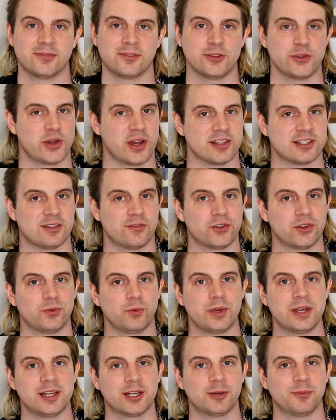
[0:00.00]
You guys have a good
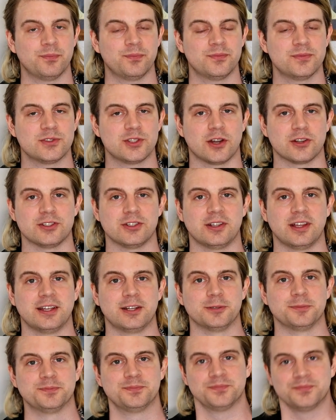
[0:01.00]
week. Talk to you
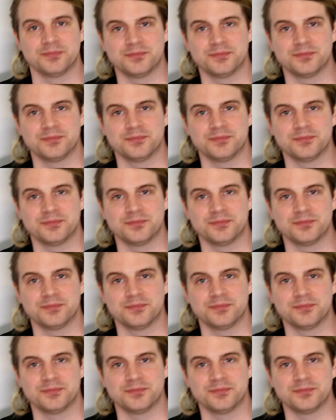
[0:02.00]
later.